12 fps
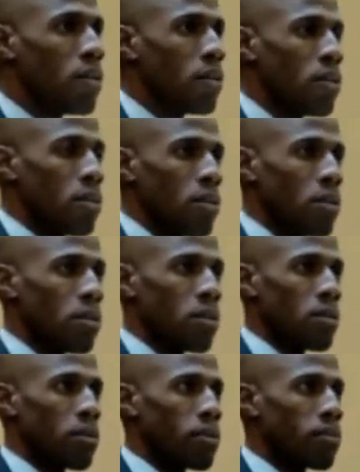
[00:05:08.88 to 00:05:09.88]

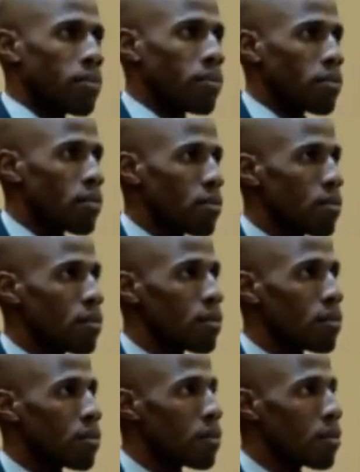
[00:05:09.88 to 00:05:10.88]

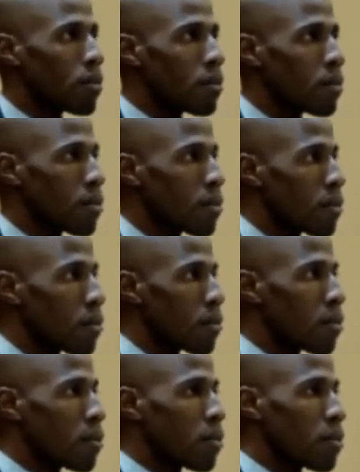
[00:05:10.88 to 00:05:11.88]

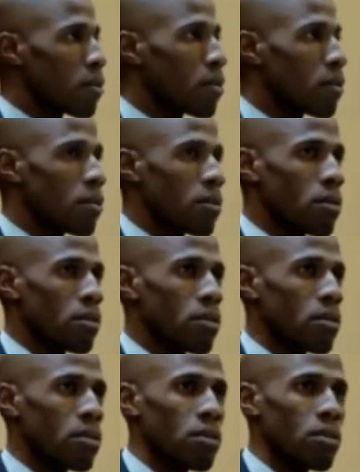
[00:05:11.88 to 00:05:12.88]

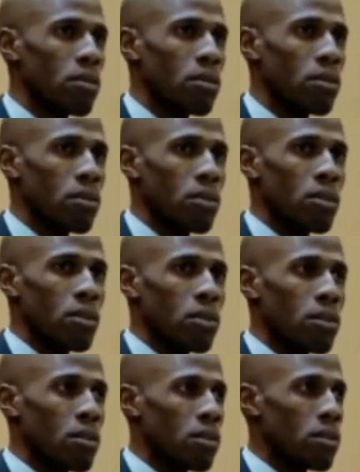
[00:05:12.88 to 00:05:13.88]

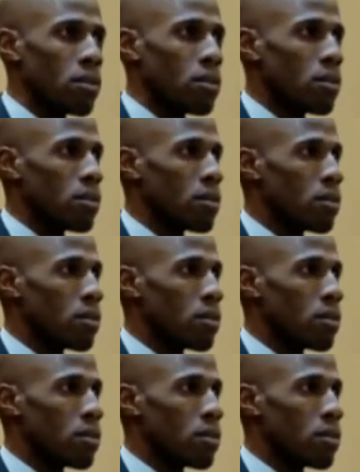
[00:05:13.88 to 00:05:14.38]
No one is speaking in this clip.